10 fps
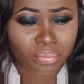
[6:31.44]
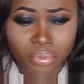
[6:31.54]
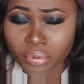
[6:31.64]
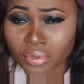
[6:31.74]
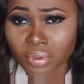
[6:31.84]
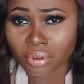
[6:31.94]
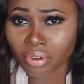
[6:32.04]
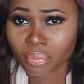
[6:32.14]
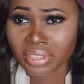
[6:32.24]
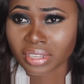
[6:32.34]
put
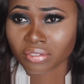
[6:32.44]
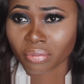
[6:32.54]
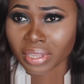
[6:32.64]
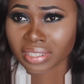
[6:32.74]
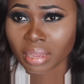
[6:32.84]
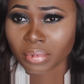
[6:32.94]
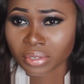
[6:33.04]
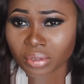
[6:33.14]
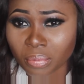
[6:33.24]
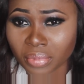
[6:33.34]
100% of my time
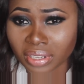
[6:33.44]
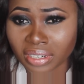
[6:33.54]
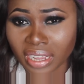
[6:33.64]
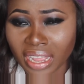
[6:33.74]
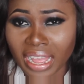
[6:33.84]
in something.